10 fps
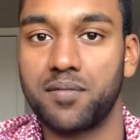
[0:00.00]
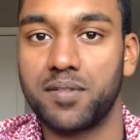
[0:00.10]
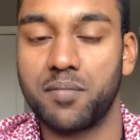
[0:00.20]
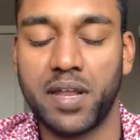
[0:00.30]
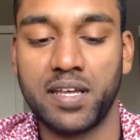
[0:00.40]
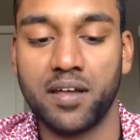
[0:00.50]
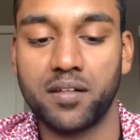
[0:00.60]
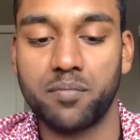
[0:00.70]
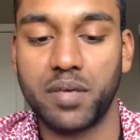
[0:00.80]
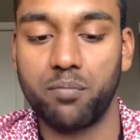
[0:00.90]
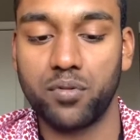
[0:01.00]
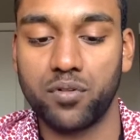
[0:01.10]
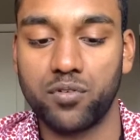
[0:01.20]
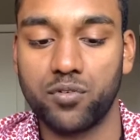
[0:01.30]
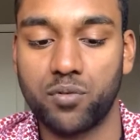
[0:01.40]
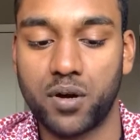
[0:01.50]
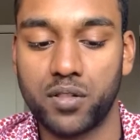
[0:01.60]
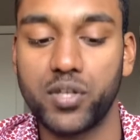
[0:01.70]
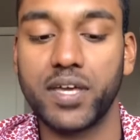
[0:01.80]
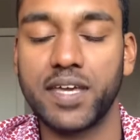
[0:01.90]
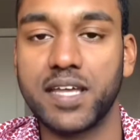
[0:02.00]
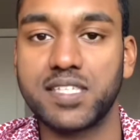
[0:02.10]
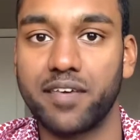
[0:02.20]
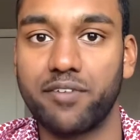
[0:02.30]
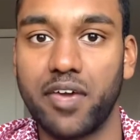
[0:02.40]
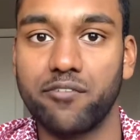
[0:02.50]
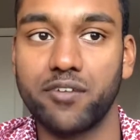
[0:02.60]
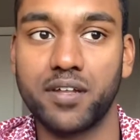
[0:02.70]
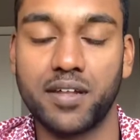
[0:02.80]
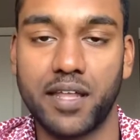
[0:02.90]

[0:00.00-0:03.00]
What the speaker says: the many other people who are looking at Safe Haven